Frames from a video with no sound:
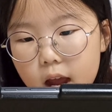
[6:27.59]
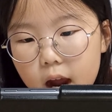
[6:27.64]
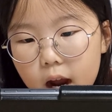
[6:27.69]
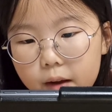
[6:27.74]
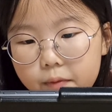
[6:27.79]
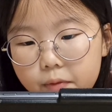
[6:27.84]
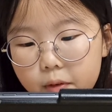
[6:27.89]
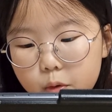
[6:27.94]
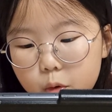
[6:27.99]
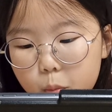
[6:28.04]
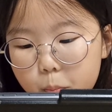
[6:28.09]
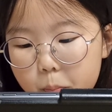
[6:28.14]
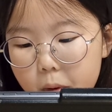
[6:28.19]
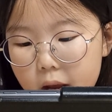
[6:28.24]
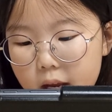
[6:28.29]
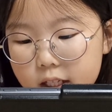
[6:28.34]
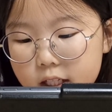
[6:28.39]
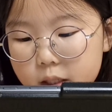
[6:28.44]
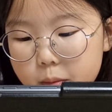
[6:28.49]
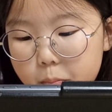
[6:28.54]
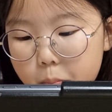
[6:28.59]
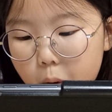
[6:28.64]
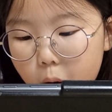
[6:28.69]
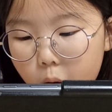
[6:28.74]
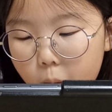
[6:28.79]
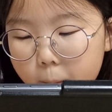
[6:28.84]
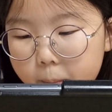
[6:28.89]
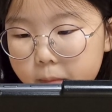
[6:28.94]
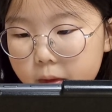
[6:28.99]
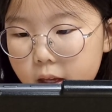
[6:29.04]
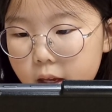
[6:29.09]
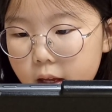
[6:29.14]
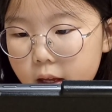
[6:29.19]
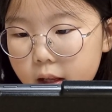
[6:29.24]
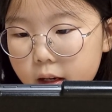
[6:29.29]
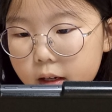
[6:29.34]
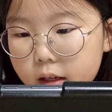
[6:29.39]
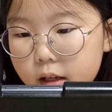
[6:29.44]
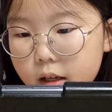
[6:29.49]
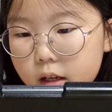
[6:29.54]
"I found the best
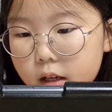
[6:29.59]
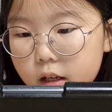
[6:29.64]
pumpkin."